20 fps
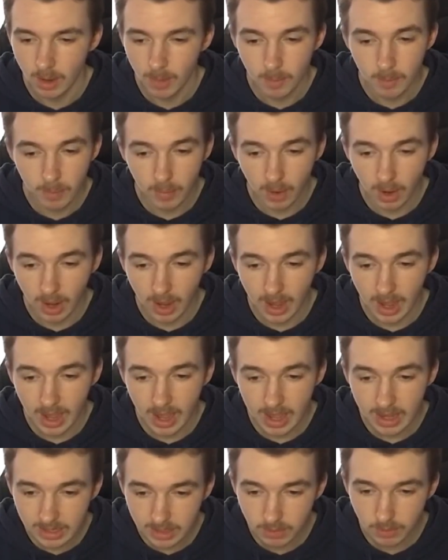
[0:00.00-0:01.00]
But
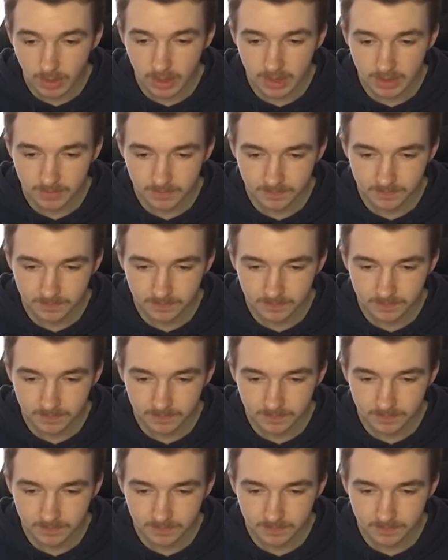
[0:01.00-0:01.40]
anyway,